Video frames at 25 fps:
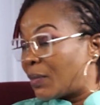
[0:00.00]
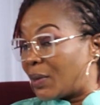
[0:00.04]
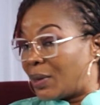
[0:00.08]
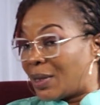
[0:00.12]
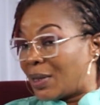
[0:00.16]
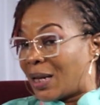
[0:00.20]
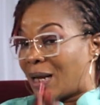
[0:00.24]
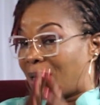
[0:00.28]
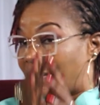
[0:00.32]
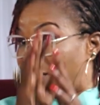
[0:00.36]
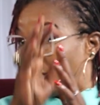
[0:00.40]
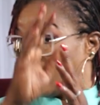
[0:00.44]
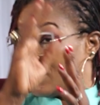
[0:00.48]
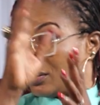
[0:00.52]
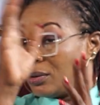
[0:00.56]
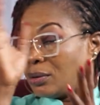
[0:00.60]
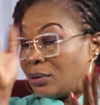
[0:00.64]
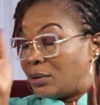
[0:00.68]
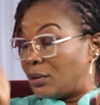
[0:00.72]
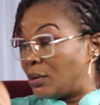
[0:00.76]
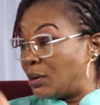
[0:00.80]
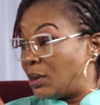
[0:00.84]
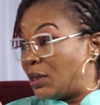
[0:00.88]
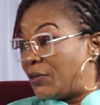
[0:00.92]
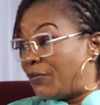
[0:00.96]
Like
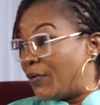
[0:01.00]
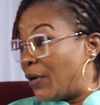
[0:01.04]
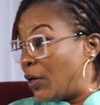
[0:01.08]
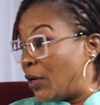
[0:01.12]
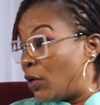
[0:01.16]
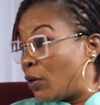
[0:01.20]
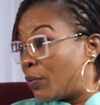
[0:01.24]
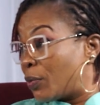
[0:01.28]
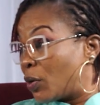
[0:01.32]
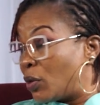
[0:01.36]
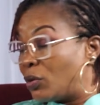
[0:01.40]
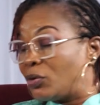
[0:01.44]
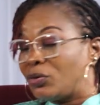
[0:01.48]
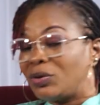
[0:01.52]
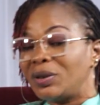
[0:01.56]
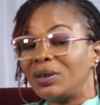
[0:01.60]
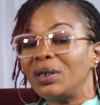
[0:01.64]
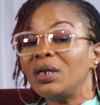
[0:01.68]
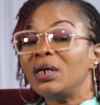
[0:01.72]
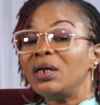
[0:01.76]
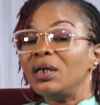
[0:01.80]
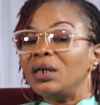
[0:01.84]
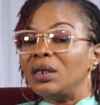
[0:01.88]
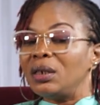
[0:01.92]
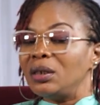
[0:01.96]
in developed country,
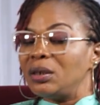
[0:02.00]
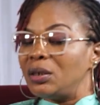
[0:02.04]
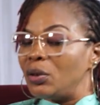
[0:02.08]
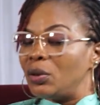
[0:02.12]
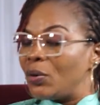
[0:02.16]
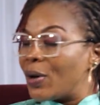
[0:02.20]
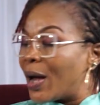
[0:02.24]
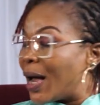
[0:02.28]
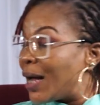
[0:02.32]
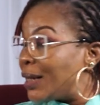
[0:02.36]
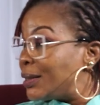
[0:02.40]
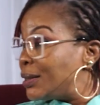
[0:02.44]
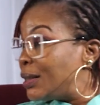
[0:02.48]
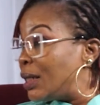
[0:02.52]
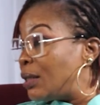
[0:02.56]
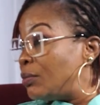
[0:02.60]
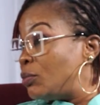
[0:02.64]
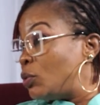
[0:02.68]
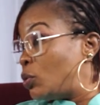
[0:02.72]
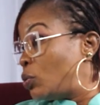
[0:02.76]
they will ask them